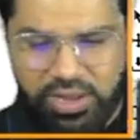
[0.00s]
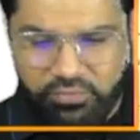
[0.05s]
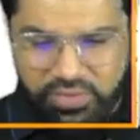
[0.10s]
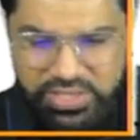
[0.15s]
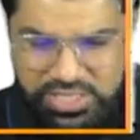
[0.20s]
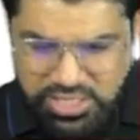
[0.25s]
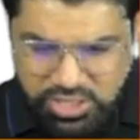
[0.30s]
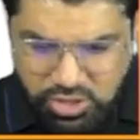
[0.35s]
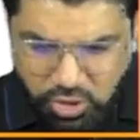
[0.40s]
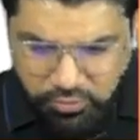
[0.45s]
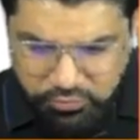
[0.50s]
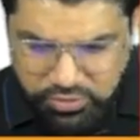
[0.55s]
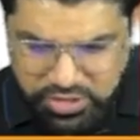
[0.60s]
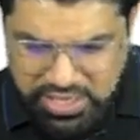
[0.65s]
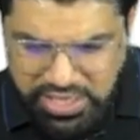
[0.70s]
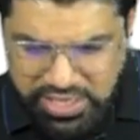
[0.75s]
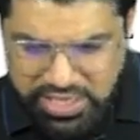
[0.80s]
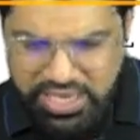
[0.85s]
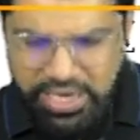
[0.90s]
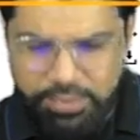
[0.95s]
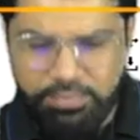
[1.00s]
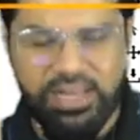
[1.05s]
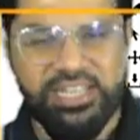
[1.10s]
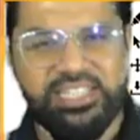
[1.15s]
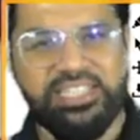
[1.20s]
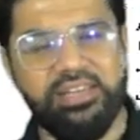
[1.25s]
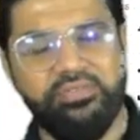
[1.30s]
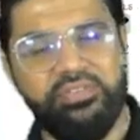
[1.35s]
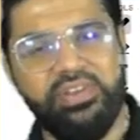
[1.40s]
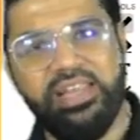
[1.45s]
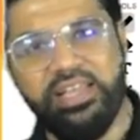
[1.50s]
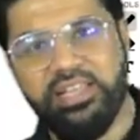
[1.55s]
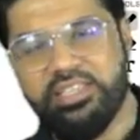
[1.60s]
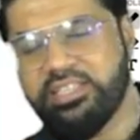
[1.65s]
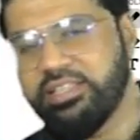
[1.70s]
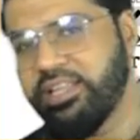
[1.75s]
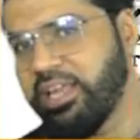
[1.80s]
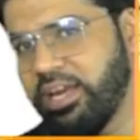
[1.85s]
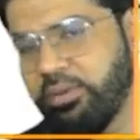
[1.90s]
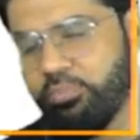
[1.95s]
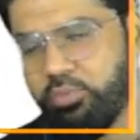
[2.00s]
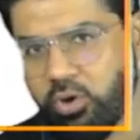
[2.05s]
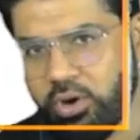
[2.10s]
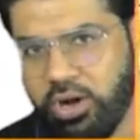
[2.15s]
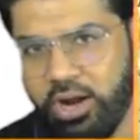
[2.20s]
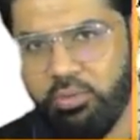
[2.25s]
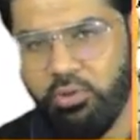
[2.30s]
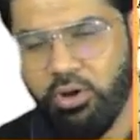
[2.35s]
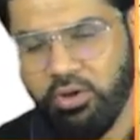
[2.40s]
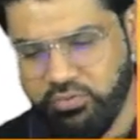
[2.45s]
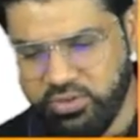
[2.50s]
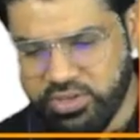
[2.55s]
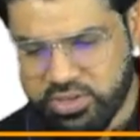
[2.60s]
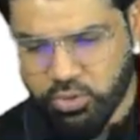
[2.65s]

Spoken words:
which is officially named as Civil Engineering Program Office.